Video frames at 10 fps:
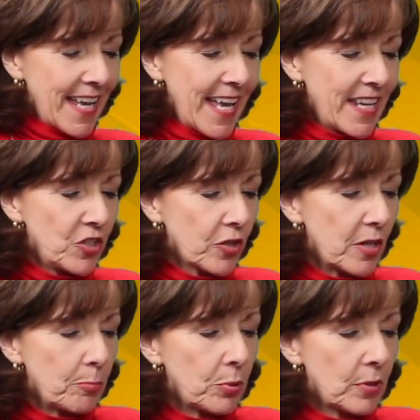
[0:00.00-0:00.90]
And you're going
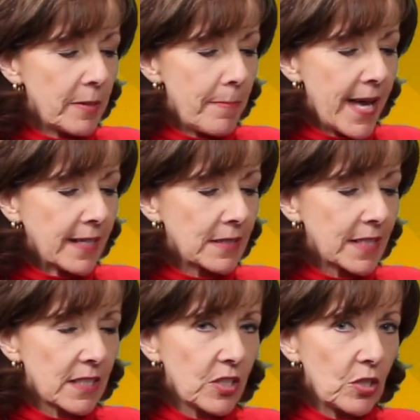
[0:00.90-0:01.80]
to pull it back a
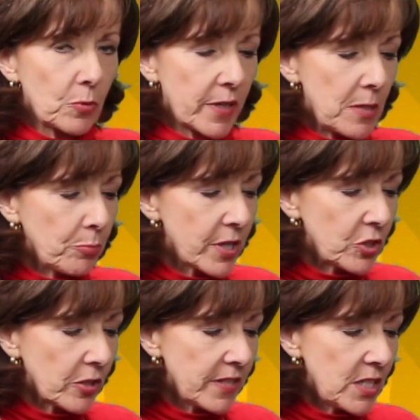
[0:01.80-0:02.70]
little. You don't want any
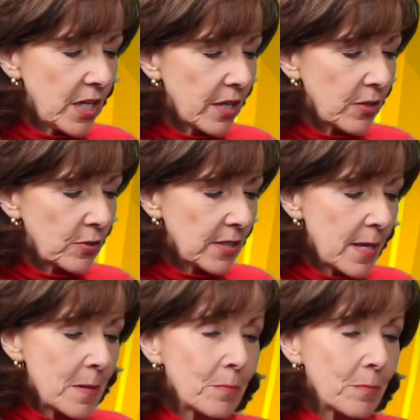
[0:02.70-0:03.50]
pressure on the toes.